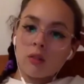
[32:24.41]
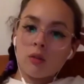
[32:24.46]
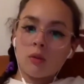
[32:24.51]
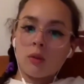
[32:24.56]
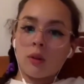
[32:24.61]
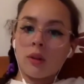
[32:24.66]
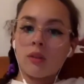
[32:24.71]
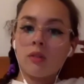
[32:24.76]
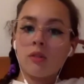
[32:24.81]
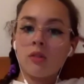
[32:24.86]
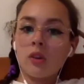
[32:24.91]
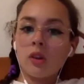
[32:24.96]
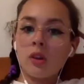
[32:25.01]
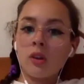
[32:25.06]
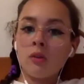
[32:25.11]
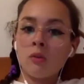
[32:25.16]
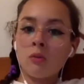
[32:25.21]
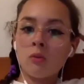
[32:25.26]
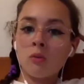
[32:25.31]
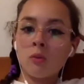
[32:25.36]

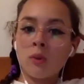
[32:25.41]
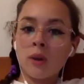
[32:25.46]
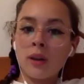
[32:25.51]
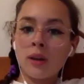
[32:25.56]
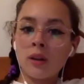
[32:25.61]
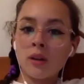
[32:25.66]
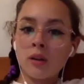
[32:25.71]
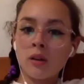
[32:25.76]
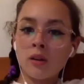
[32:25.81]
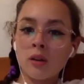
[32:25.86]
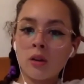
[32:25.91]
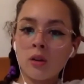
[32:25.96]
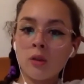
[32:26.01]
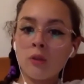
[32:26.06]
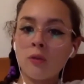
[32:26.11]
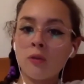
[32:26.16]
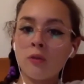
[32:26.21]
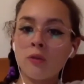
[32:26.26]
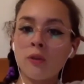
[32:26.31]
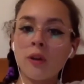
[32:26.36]
question. When you
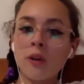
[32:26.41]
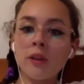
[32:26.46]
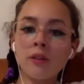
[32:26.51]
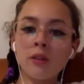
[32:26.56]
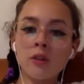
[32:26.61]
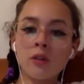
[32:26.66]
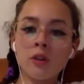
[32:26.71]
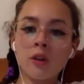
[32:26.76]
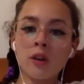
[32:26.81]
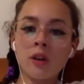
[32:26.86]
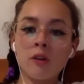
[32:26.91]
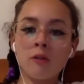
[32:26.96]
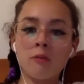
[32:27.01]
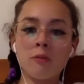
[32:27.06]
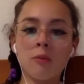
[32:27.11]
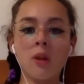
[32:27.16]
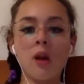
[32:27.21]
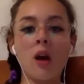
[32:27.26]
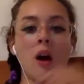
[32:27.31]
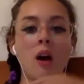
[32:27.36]
felt a creative
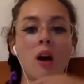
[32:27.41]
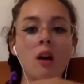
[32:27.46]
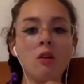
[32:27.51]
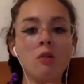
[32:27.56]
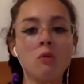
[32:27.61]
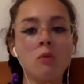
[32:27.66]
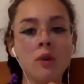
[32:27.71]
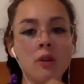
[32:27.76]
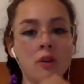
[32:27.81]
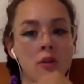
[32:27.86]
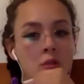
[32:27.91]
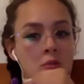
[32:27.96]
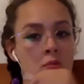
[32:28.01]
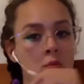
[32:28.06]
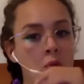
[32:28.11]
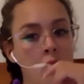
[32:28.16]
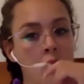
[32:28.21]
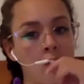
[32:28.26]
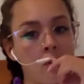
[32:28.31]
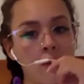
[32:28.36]
block, what has
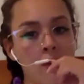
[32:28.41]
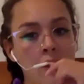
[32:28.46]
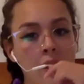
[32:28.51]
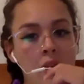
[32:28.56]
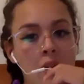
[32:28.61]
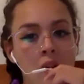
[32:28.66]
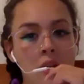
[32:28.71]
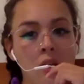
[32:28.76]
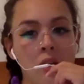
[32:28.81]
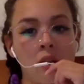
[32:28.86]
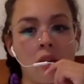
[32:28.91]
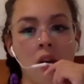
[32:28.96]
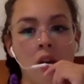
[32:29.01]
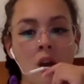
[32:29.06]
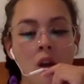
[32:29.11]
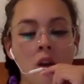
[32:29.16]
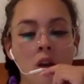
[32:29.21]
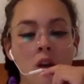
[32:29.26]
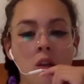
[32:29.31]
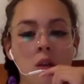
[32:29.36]
motivated
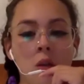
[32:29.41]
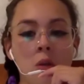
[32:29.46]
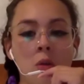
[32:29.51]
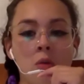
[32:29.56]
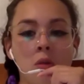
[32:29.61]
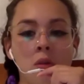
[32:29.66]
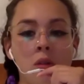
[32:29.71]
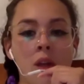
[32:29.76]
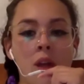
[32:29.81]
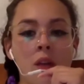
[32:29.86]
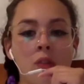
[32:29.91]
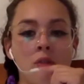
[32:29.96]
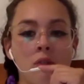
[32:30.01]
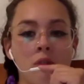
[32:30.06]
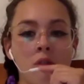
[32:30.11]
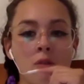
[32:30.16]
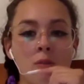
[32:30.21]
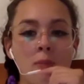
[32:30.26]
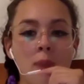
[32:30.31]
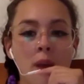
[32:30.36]
you /
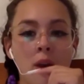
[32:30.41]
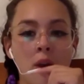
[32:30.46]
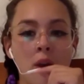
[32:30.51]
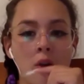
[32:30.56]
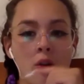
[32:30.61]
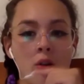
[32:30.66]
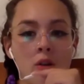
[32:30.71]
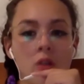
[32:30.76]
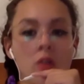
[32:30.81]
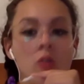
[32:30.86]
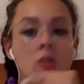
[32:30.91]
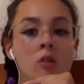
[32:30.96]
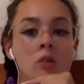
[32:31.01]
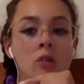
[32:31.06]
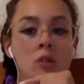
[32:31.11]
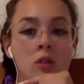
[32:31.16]
inspired you?